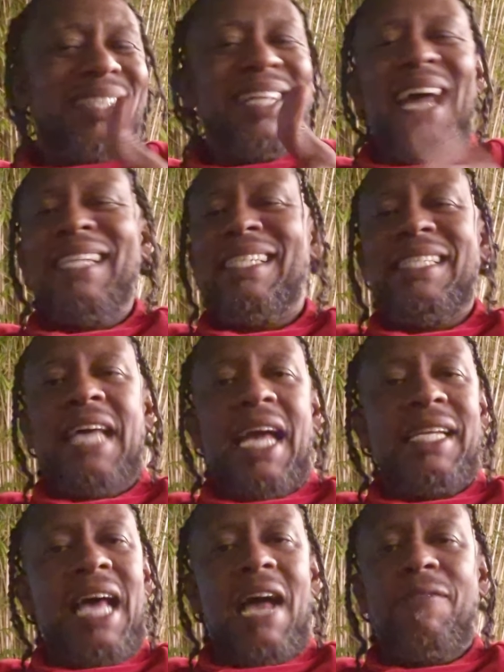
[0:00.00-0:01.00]

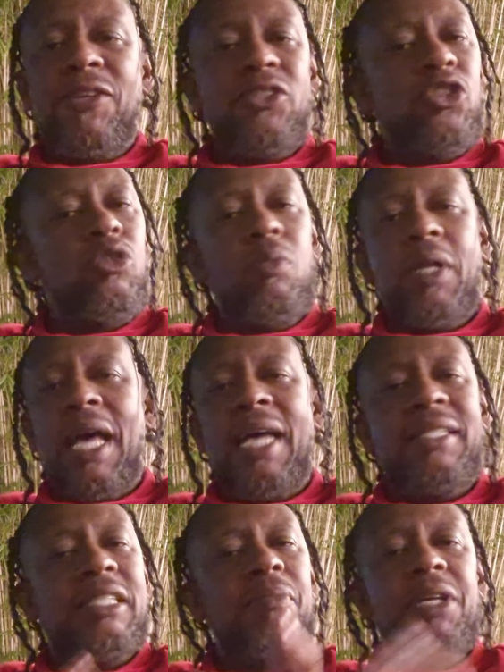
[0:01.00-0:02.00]
$19.99 for the Zoom
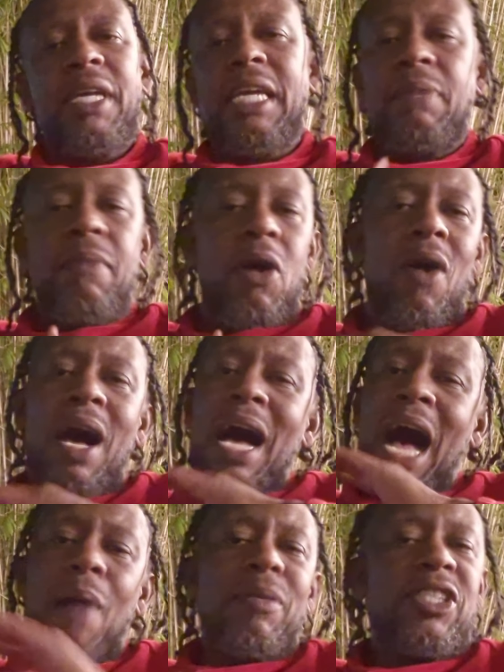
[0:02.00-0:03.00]
class. Send me your email.
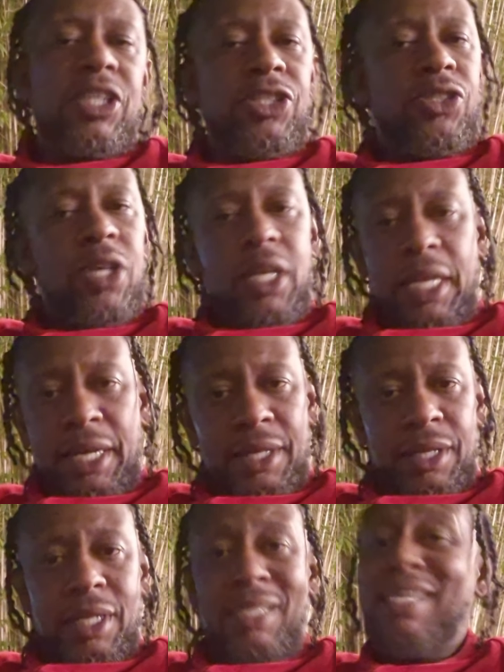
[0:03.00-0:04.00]
I'm going to send you the link.
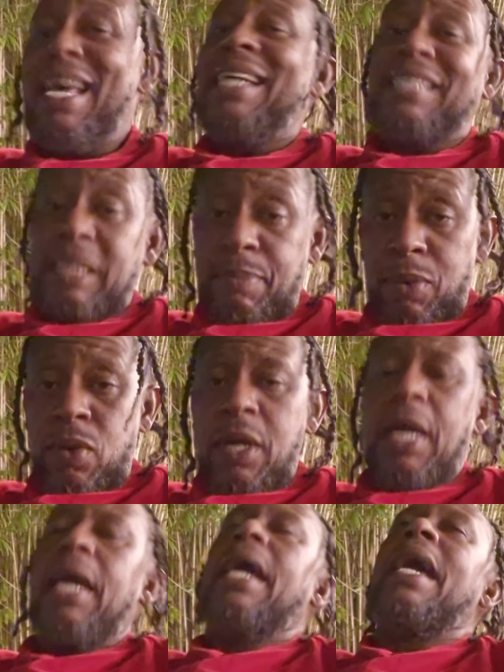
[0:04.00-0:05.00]
It's that simple.
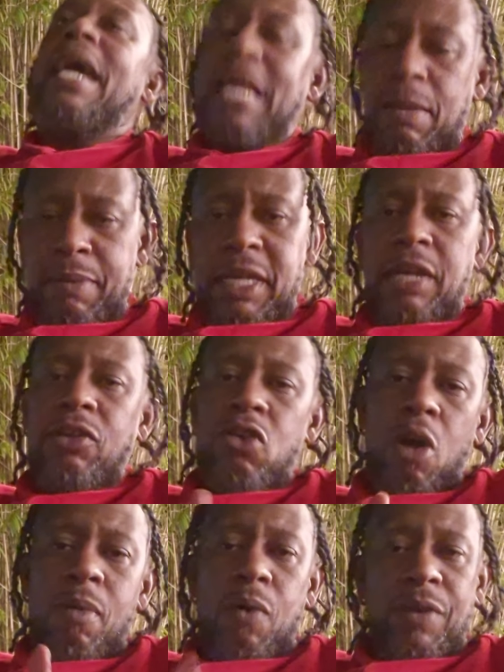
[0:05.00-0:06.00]
And I'm going to give you
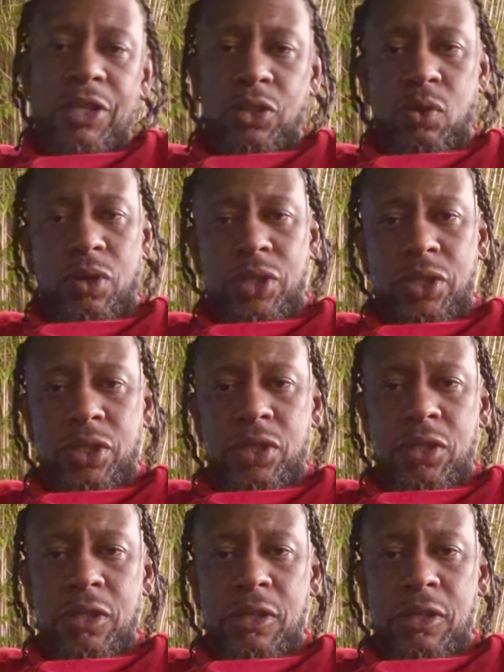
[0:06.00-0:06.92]
all my resources.